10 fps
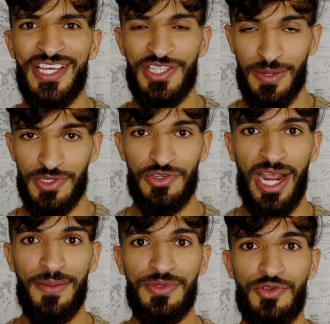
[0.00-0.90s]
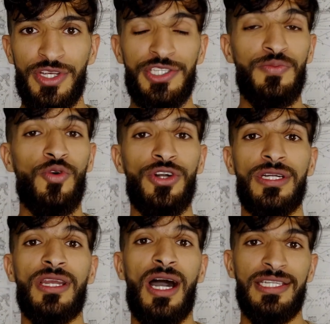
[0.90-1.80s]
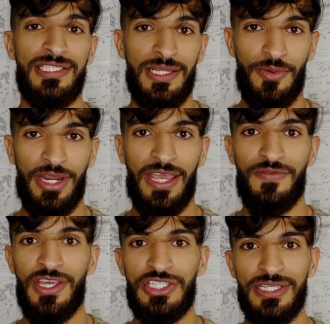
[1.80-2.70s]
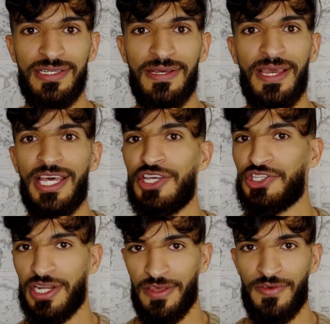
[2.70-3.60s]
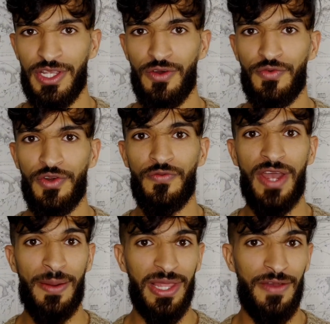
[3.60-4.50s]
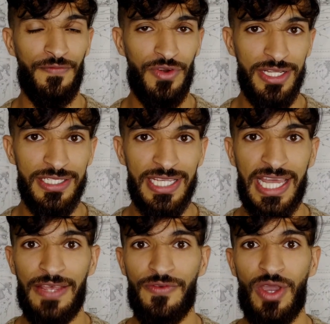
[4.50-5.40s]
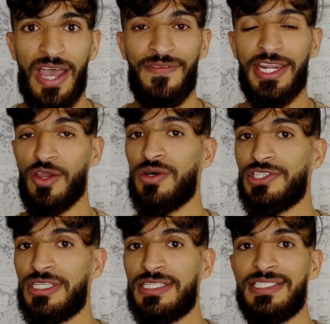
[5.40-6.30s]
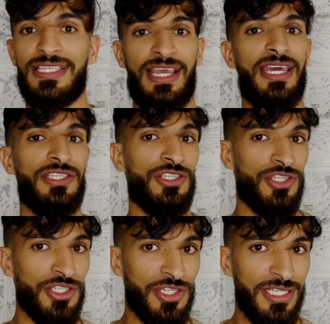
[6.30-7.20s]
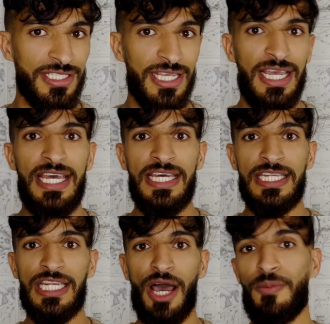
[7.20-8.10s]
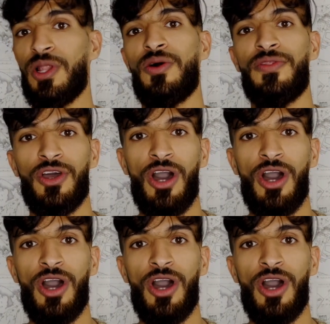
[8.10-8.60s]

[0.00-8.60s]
Subscribe to reach more content about aviation. Share the video for your family and friends. And if you have any questions, any suggestions, down below in the